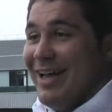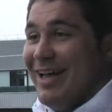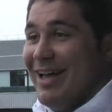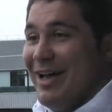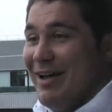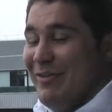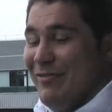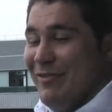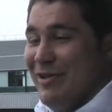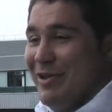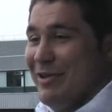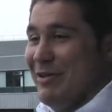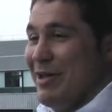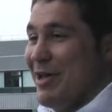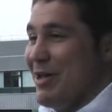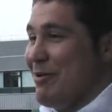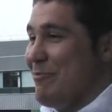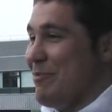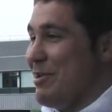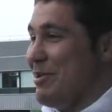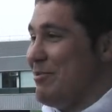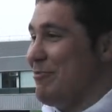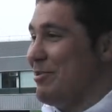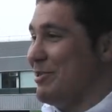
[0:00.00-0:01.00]
I think uh,
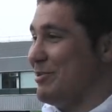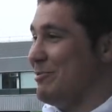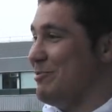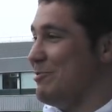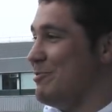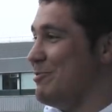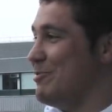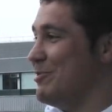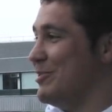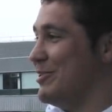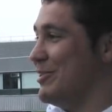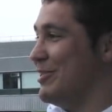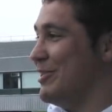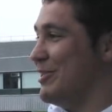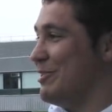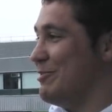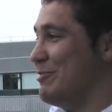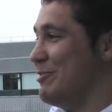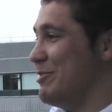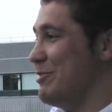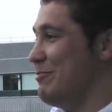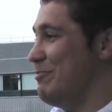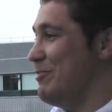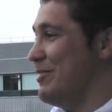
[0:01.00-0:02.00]
when the whistle goes, you let
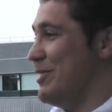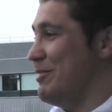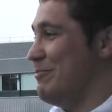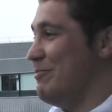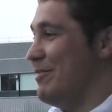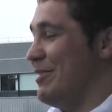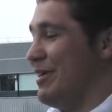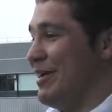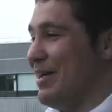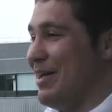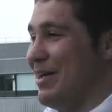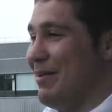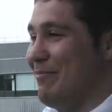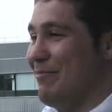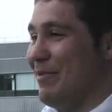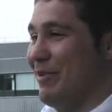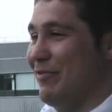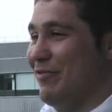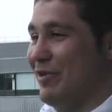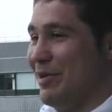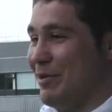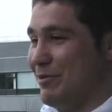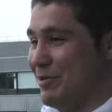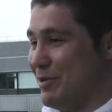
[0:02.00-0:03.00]
go of the player, but um, I
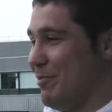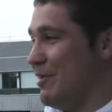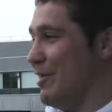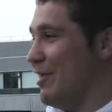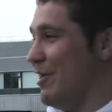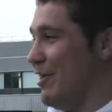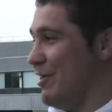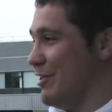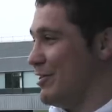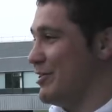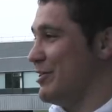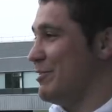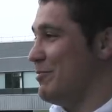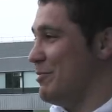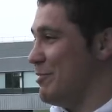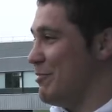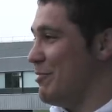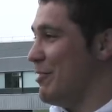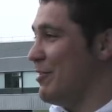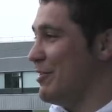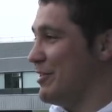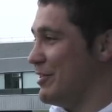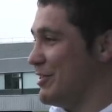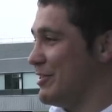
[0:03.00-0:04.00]
think it was a bit harsh, to be
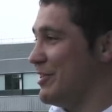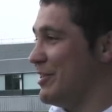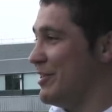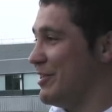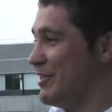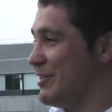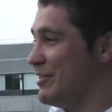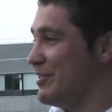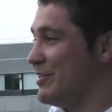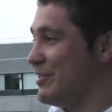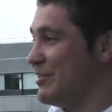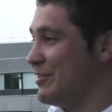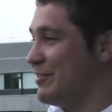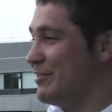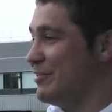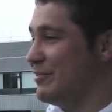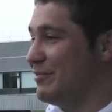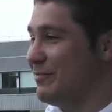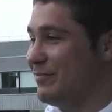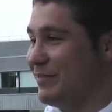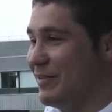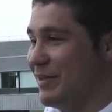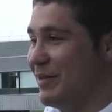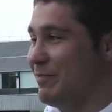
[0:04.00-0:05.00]
quite honest. Yeah. So.
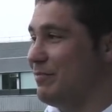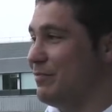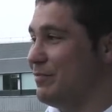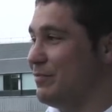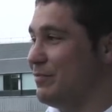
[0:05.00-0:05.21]
Yeah. I mean, it